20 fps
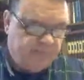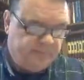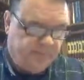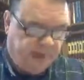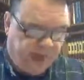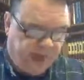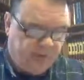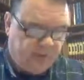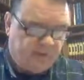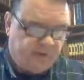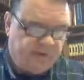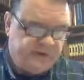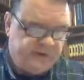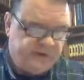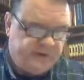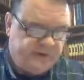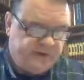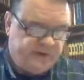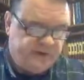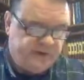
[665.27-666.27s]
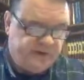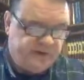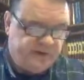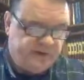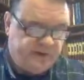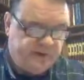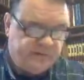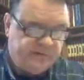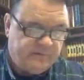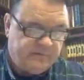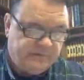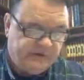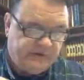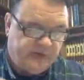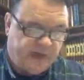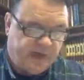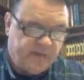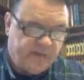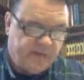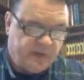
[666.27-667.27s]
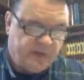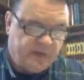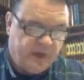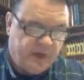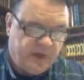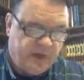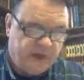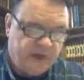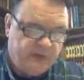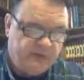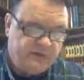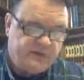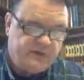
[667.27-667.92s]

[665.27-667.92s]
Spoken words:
Power is given to them to stop the rain,